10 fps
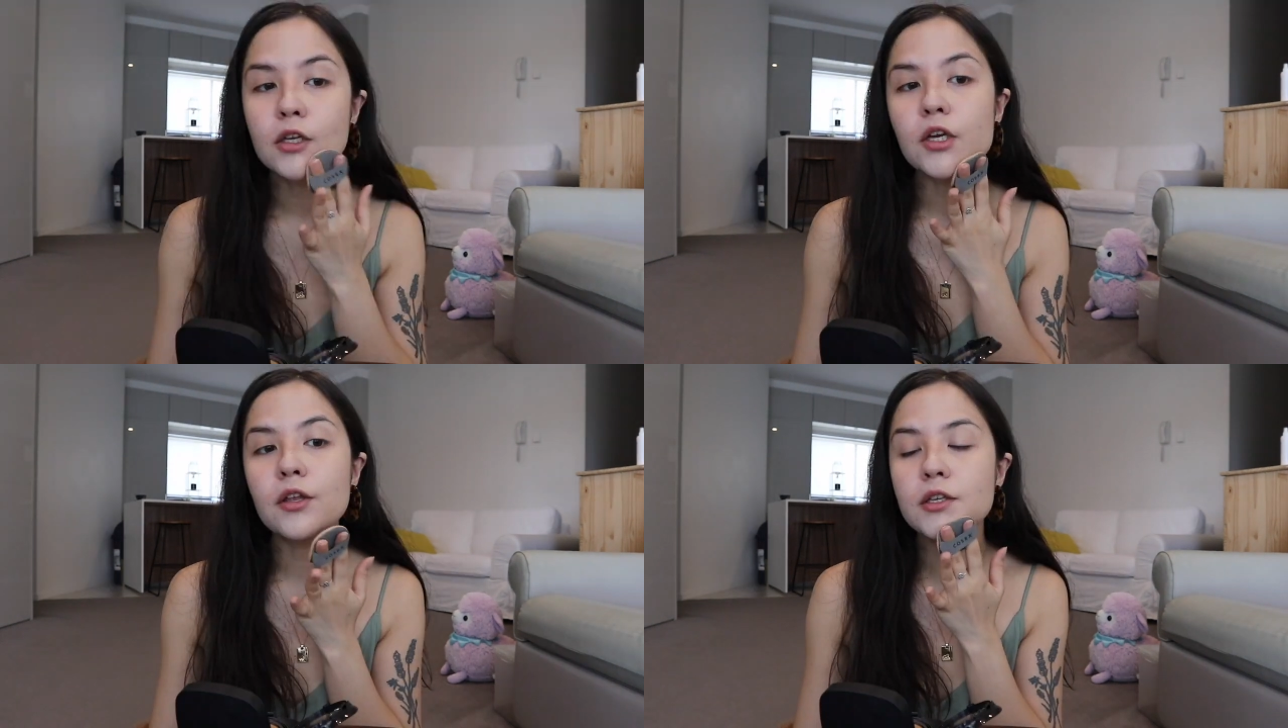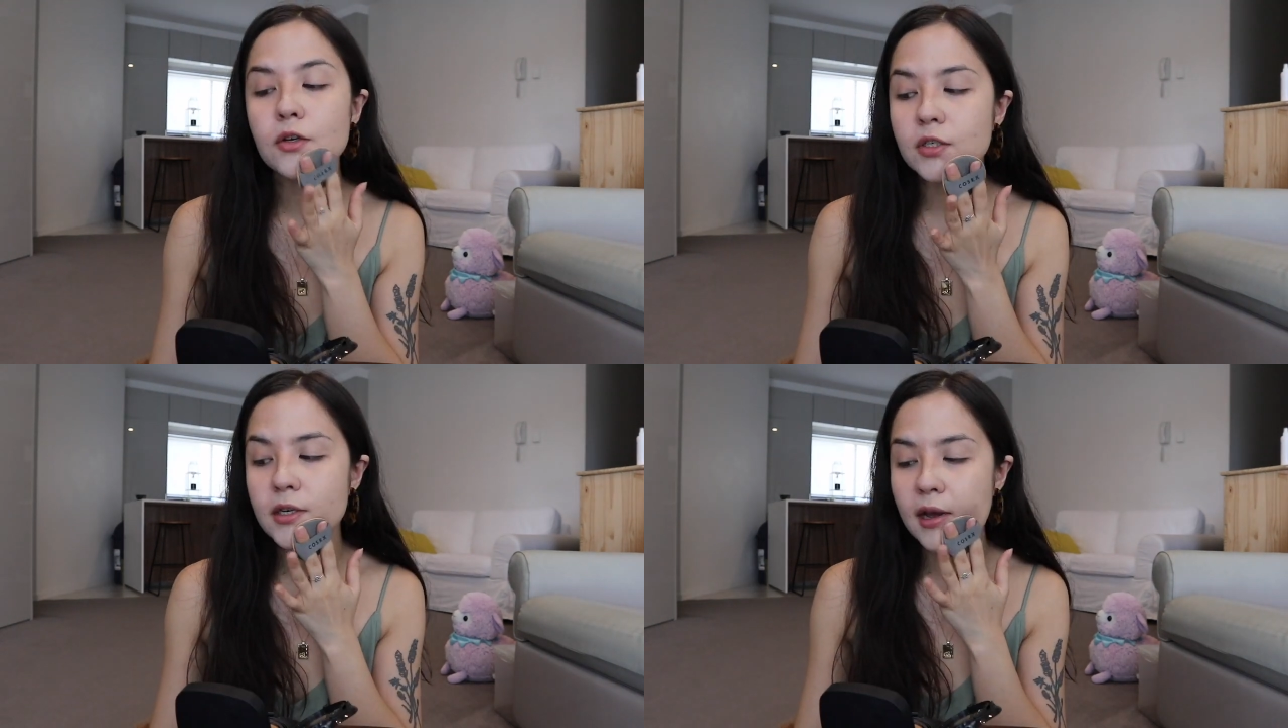So this
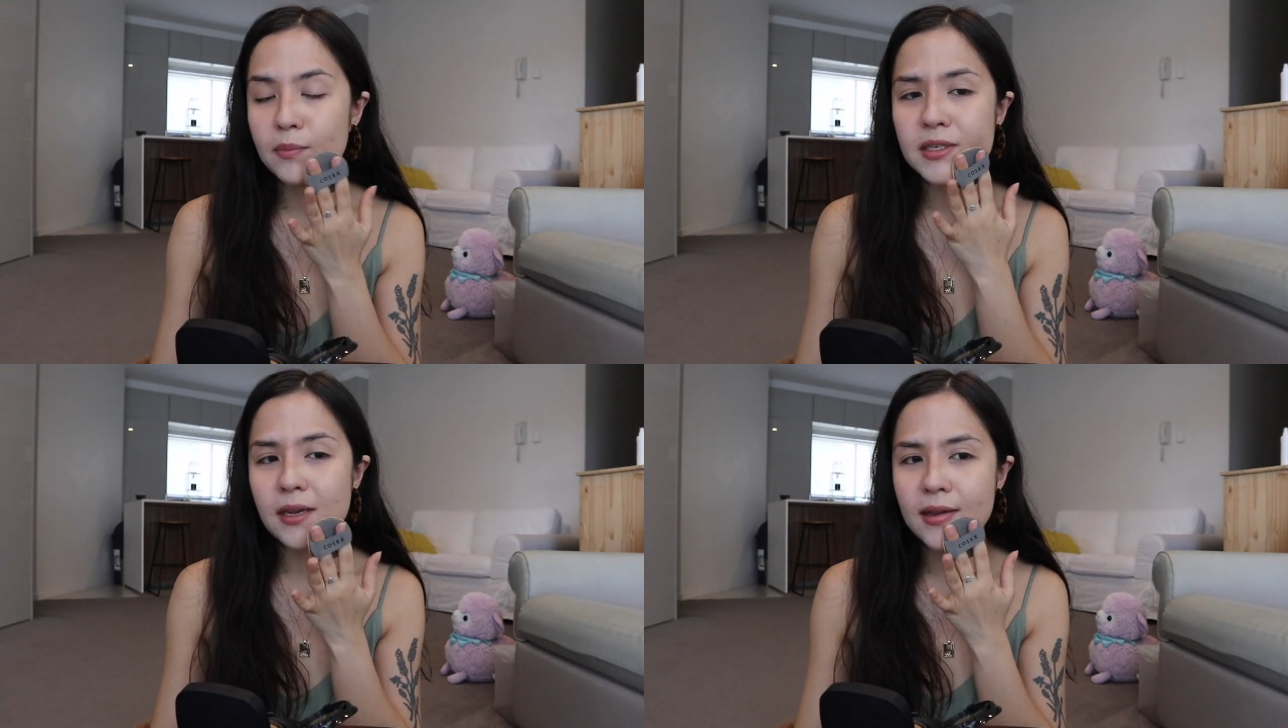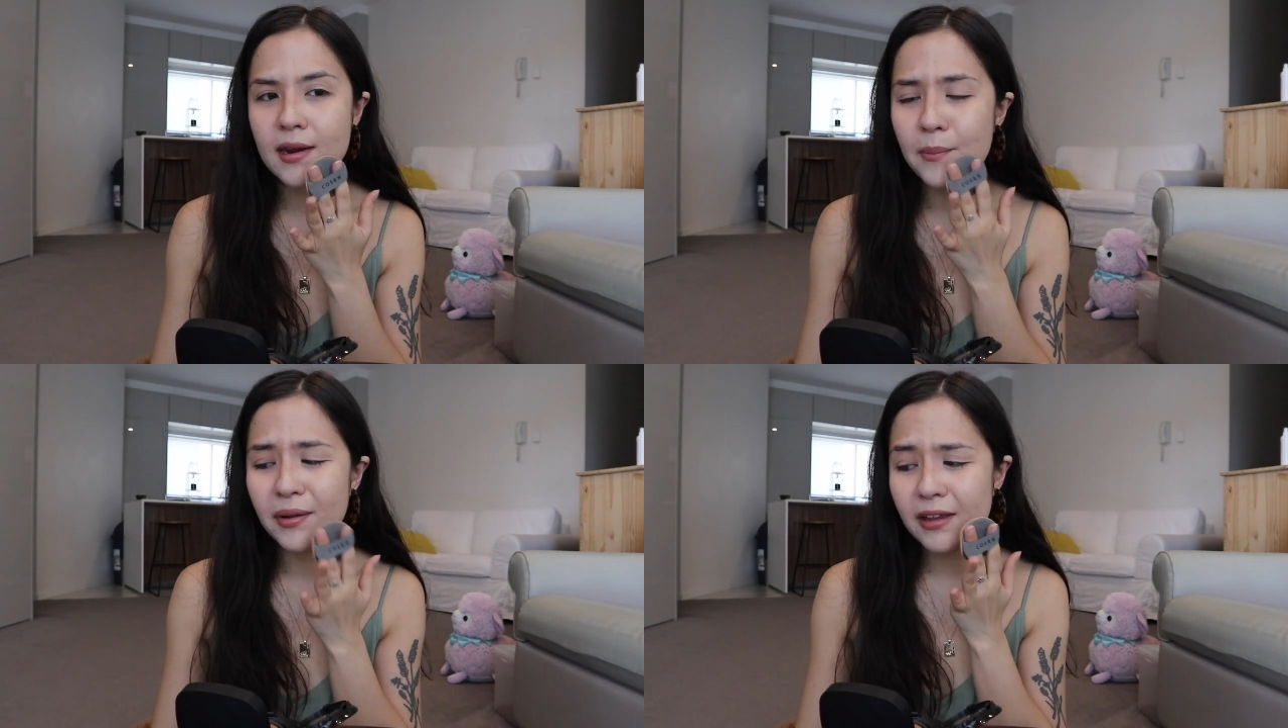cushion comes in,
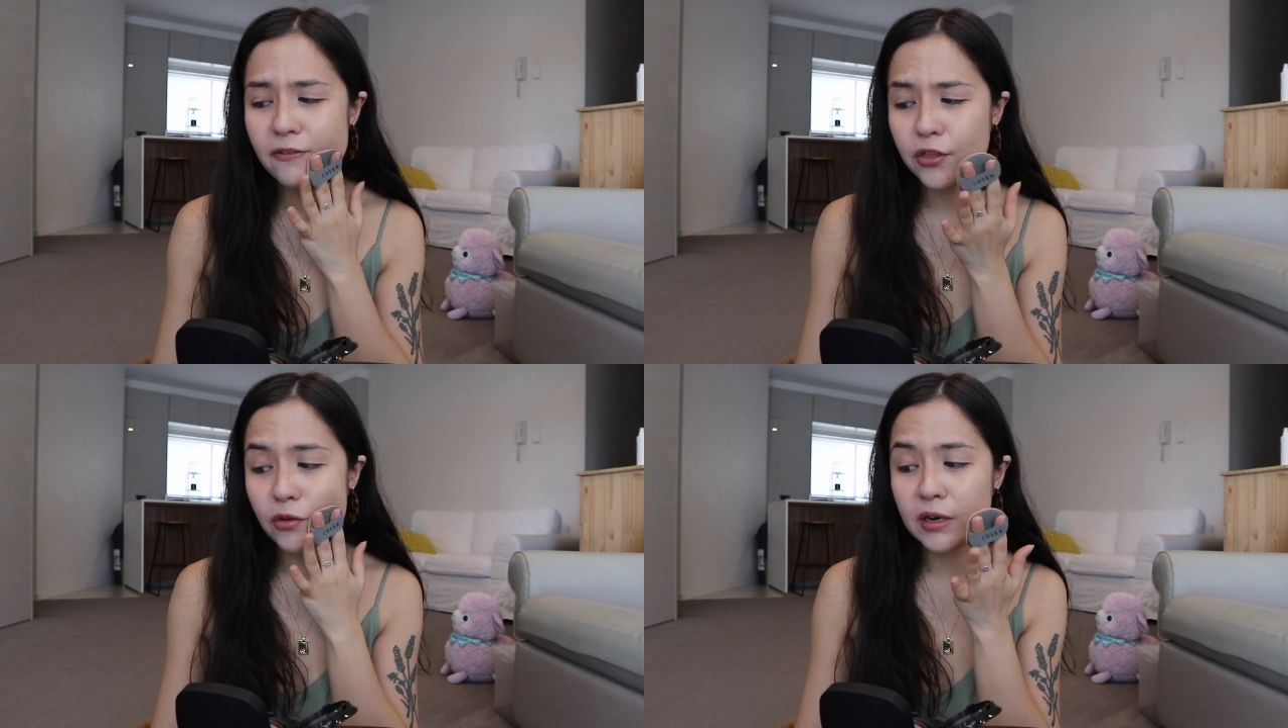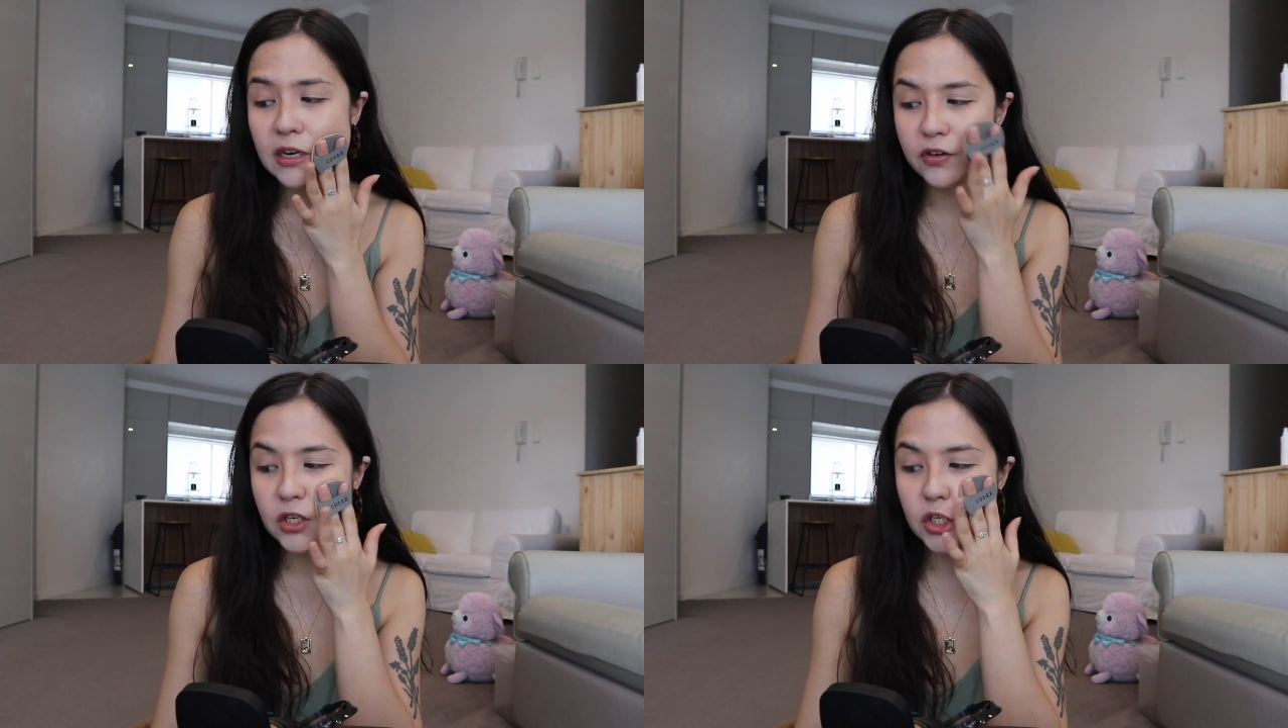I believe, 3
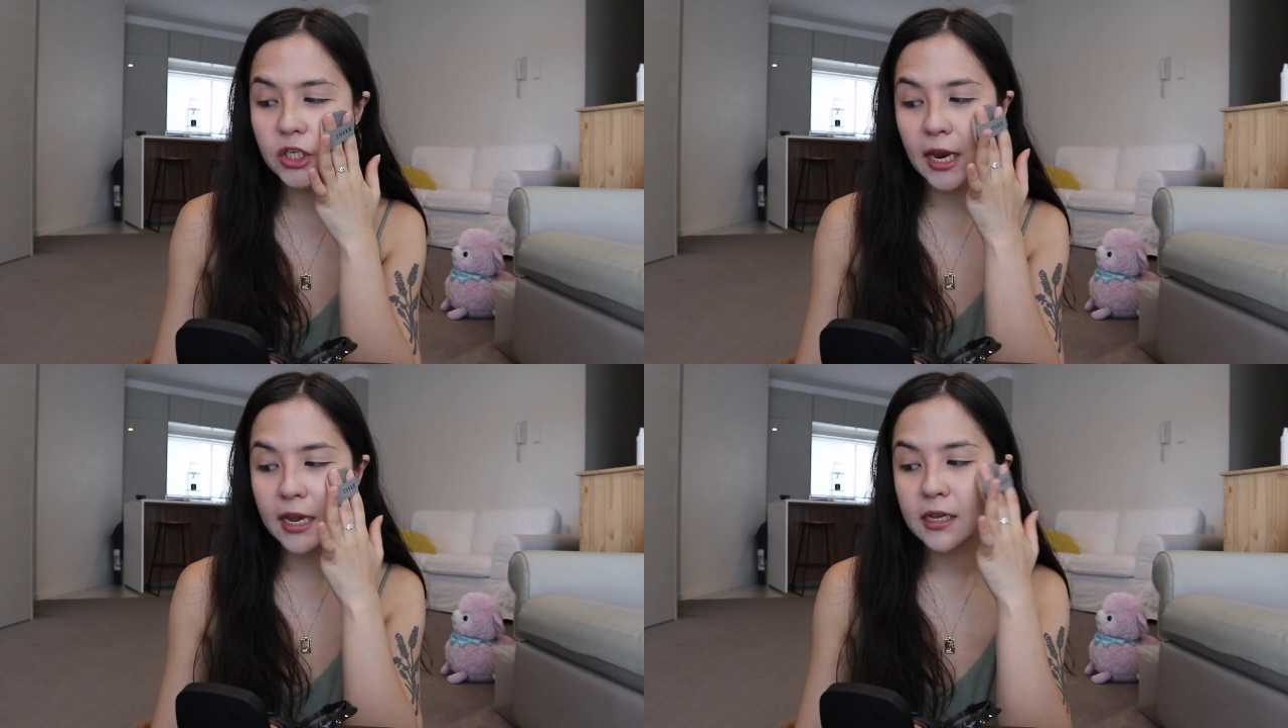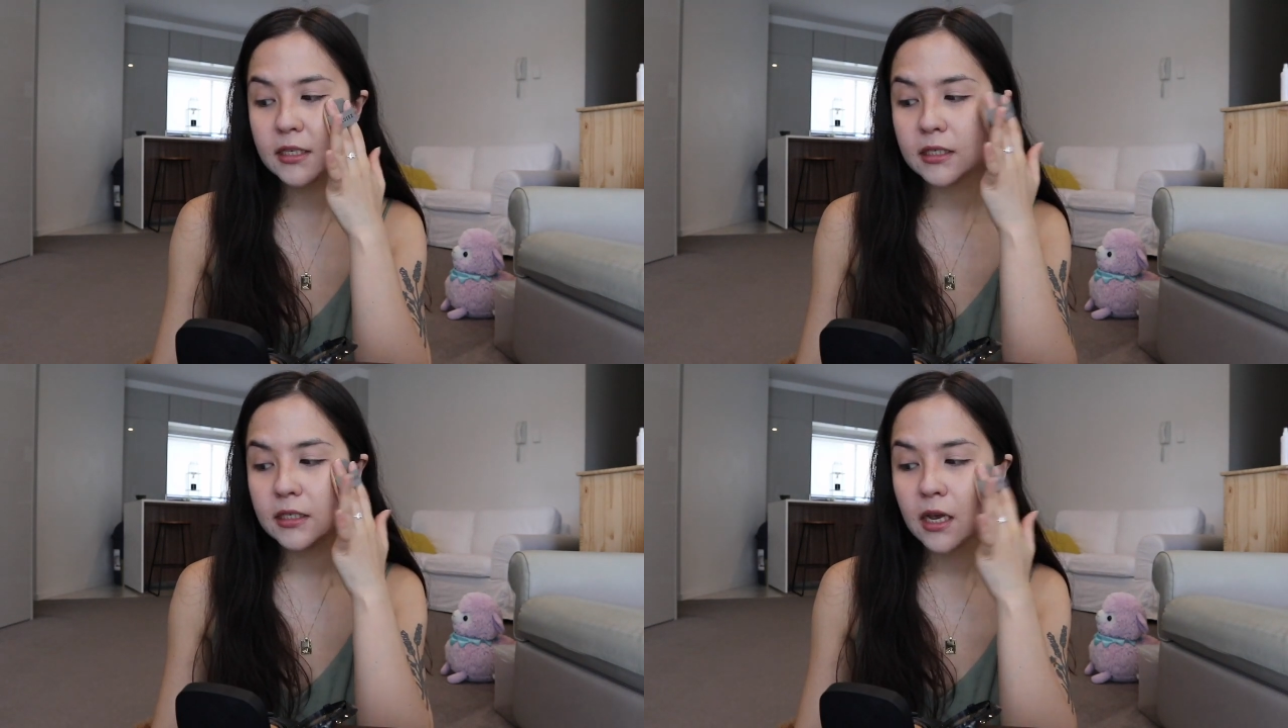different
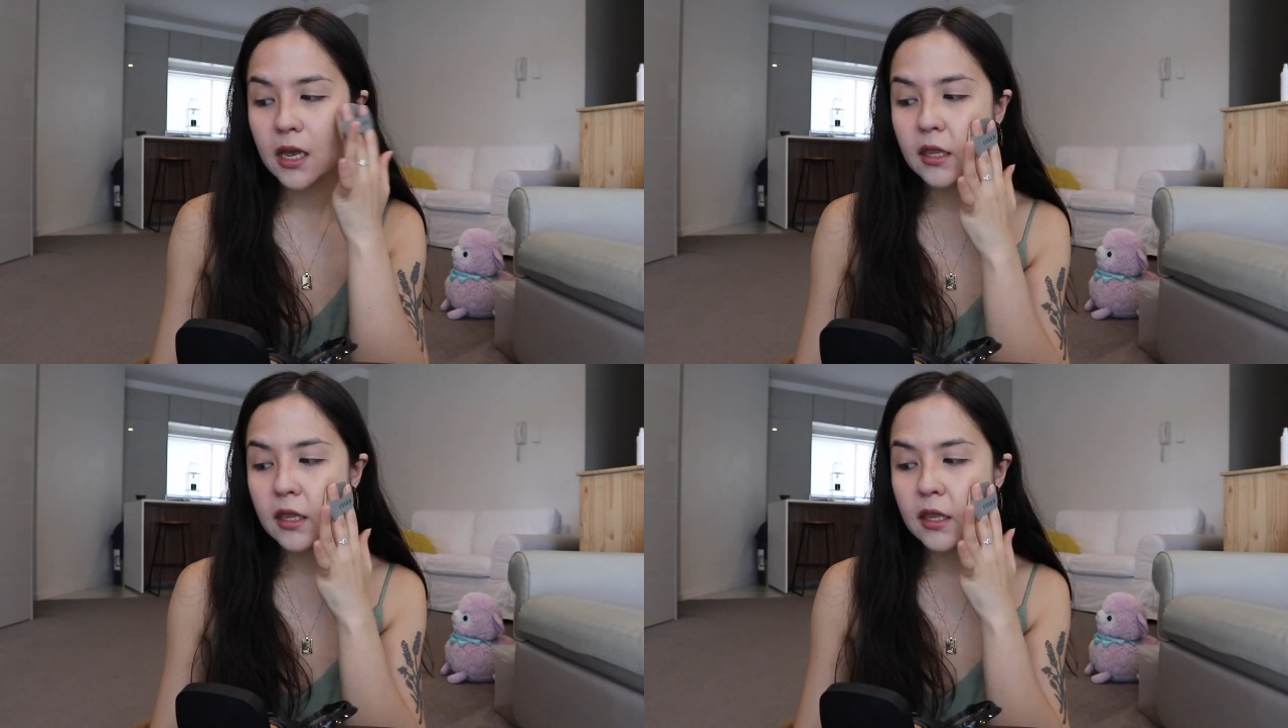shades.